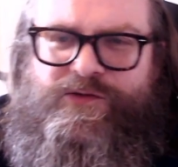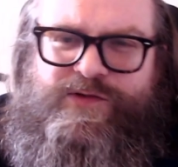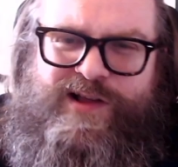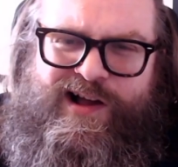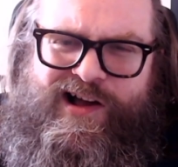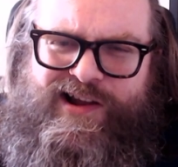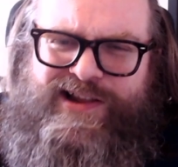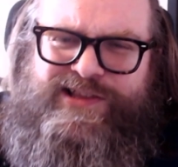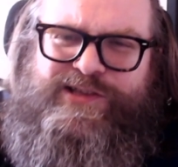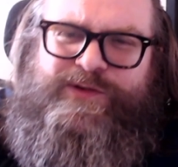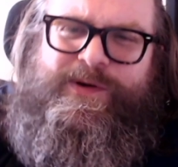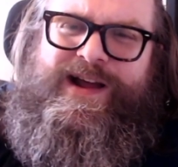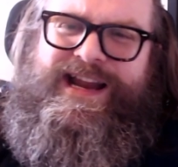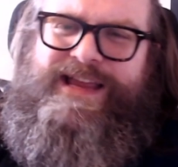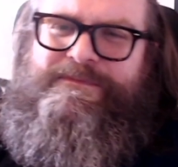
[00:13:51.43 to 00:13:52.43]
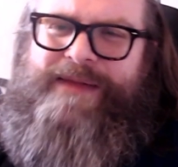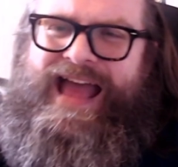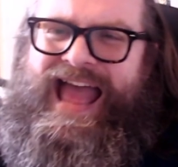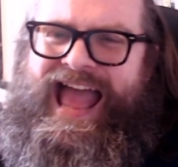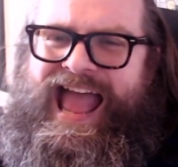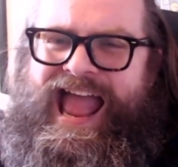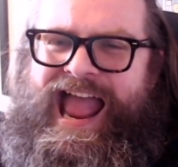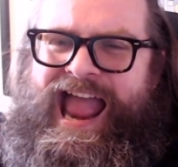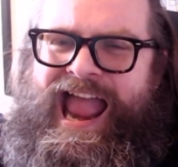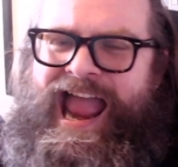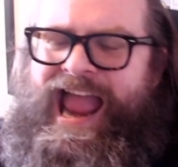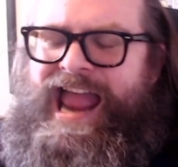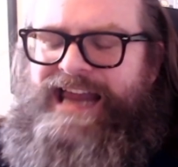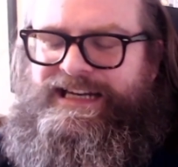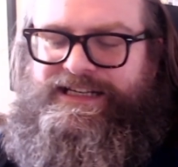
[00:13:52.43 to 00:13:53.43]
darling,
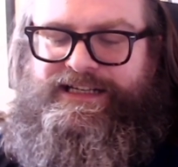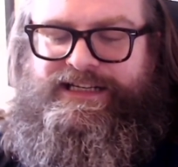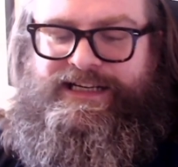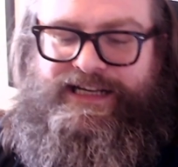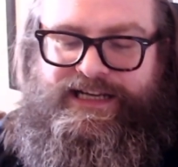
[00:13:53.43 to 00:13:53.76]
£20.